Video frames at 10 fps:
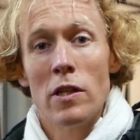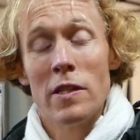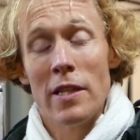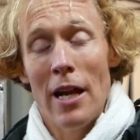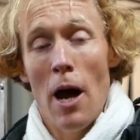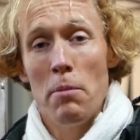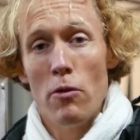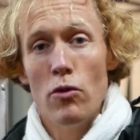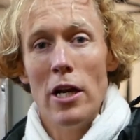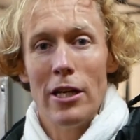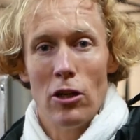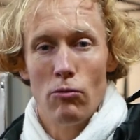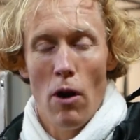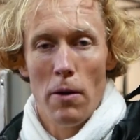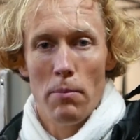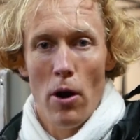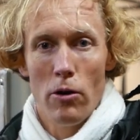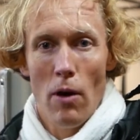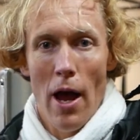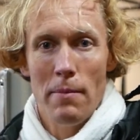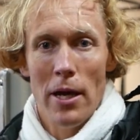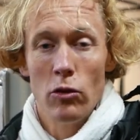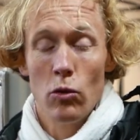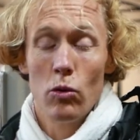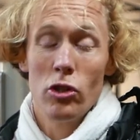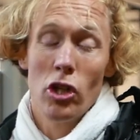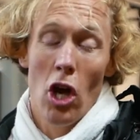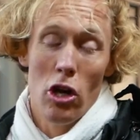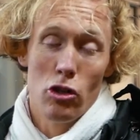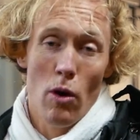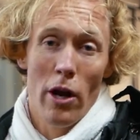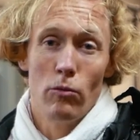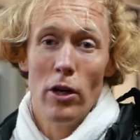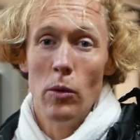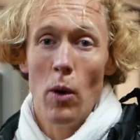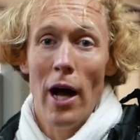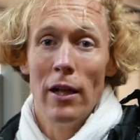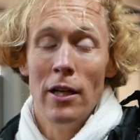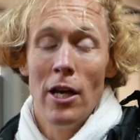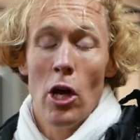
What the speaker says: to set up a really good rowing program and in order to coach rowing really well,